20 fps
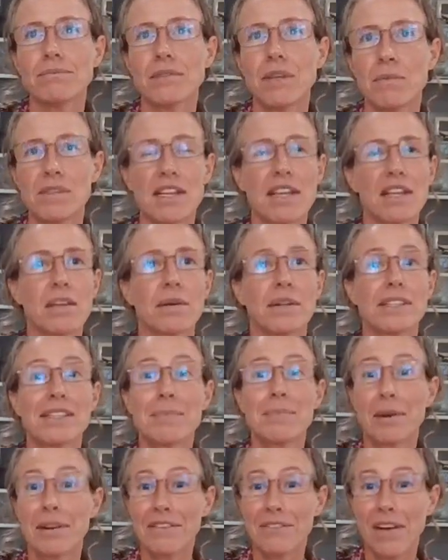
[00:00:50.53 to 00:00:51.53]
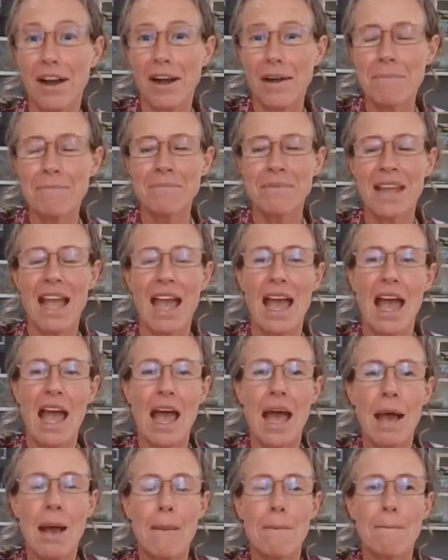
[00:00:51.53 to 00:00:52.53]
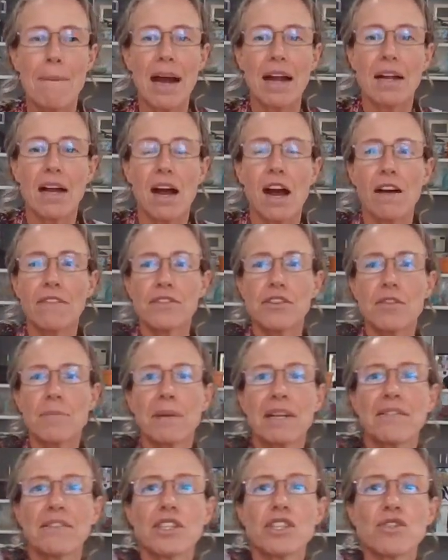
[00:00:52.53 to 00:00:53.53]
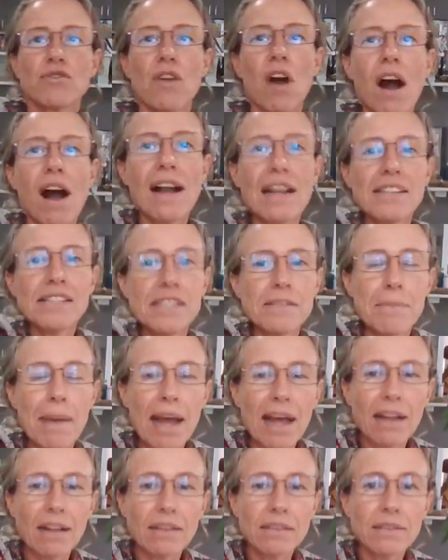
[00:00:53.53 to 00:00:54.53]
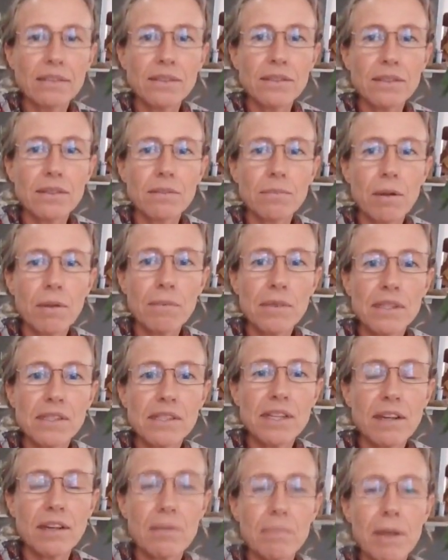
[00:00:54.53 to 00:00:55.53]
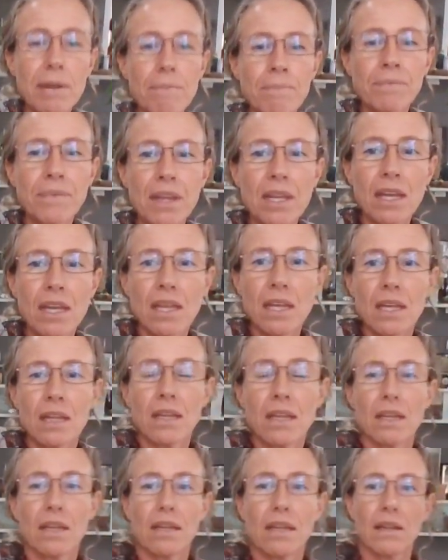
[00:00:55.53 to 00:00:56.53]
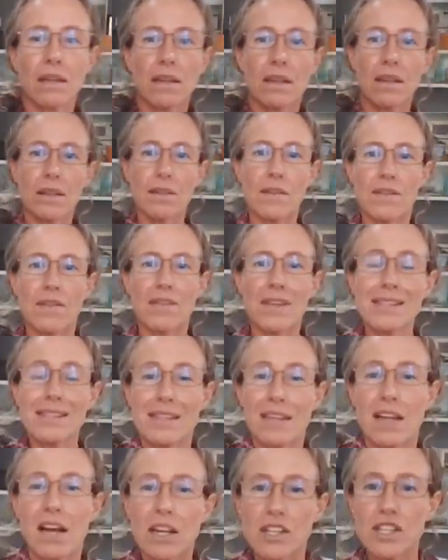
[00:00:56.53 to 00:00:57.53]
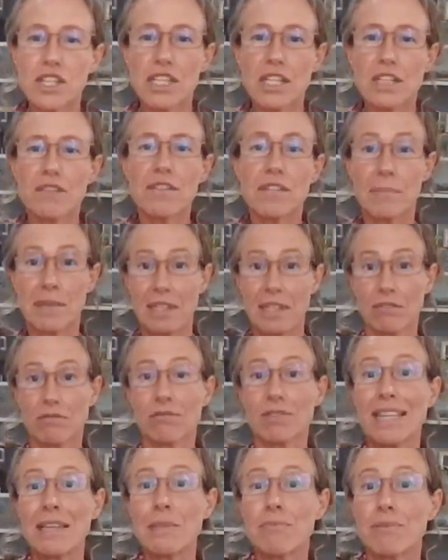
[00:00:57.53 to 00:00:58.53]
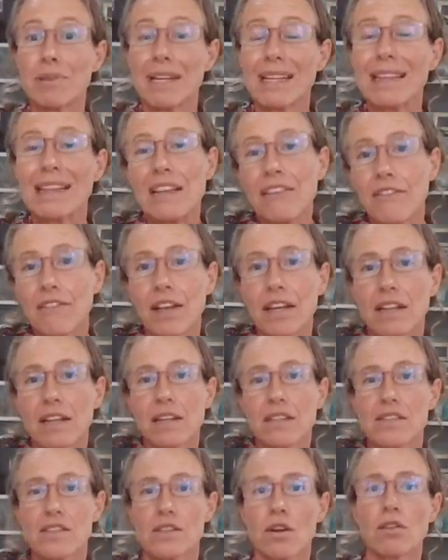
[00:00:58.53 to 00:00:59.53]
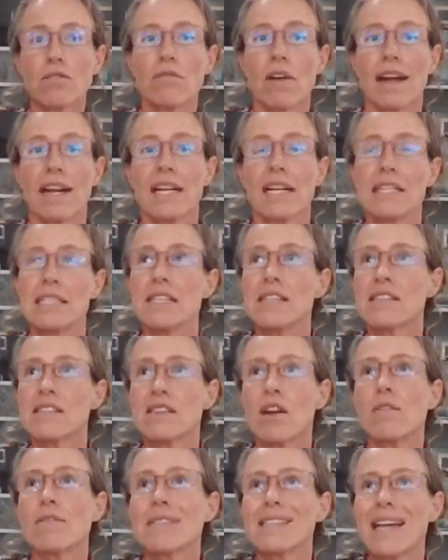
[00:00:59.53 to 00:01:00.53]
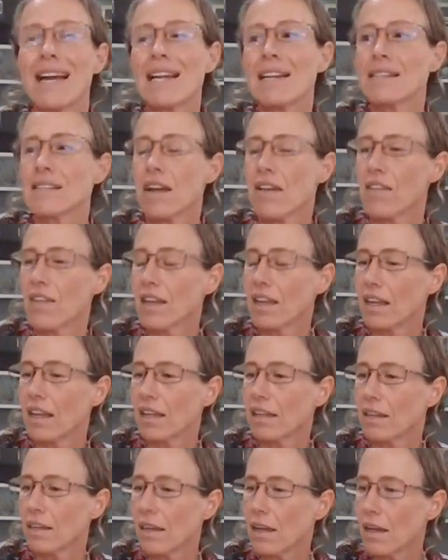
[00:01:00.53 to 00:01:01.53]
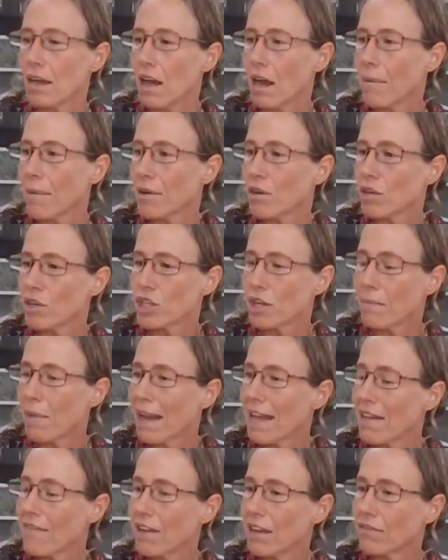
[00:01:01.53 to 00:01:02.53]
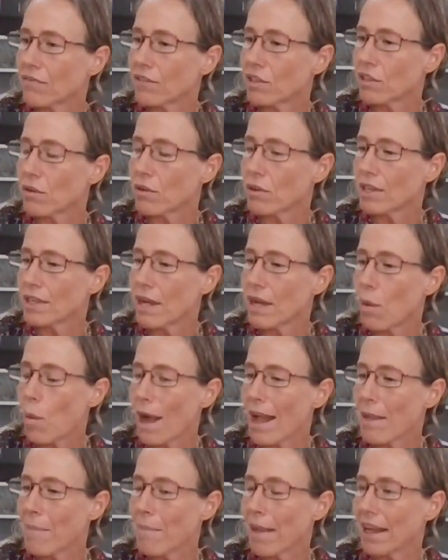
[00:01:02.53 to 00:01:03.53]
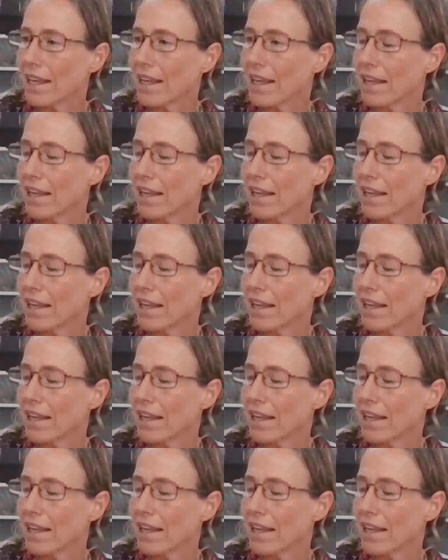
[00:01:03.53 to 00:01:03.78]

what's the other one? Spotify. But after a bit of a dry spell, just going to pop this down a bit. This last year has been a really prolific songwriting. I did Soul Sailors, I think, in, oh my gosh, I may have even recorded it way back